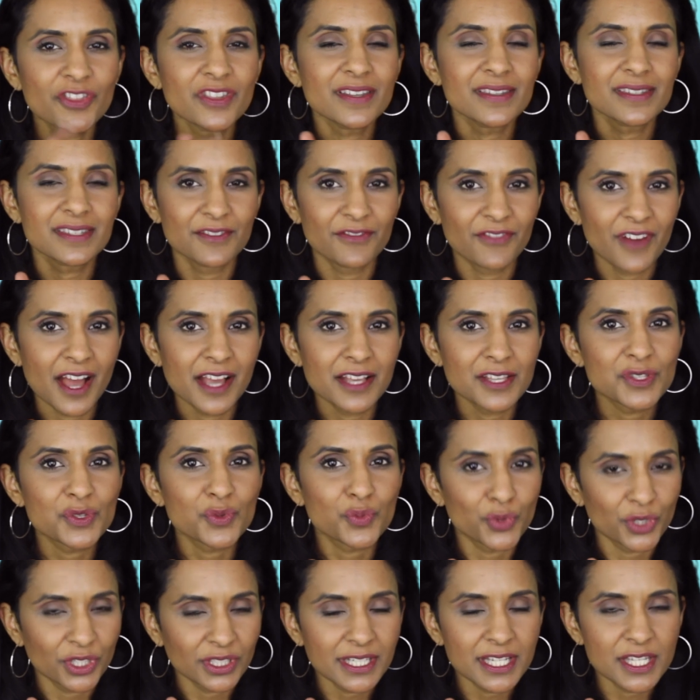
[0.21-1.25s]
Could this device
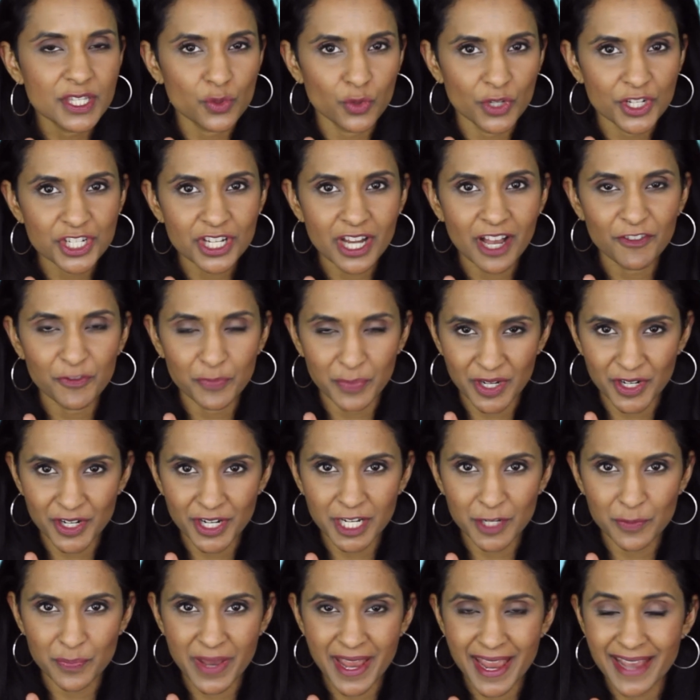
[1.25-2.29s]
really switch off
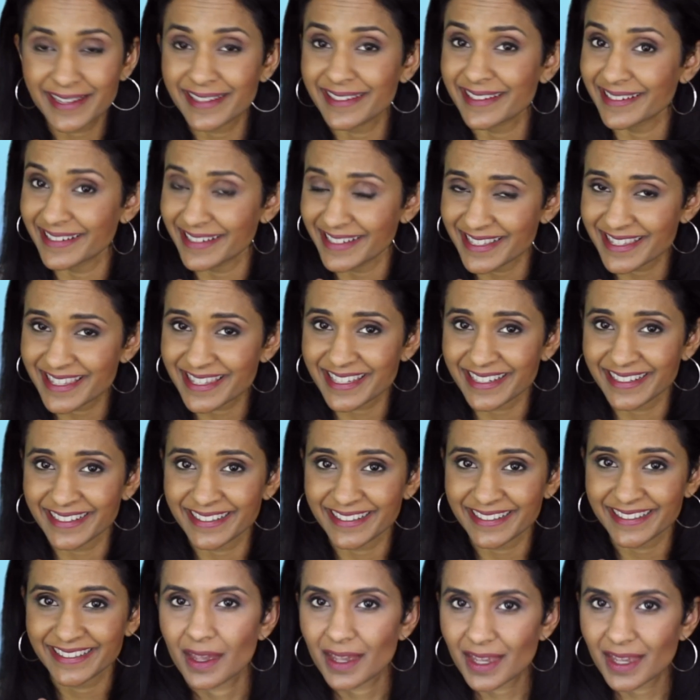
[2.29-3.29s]
period pain in an instant?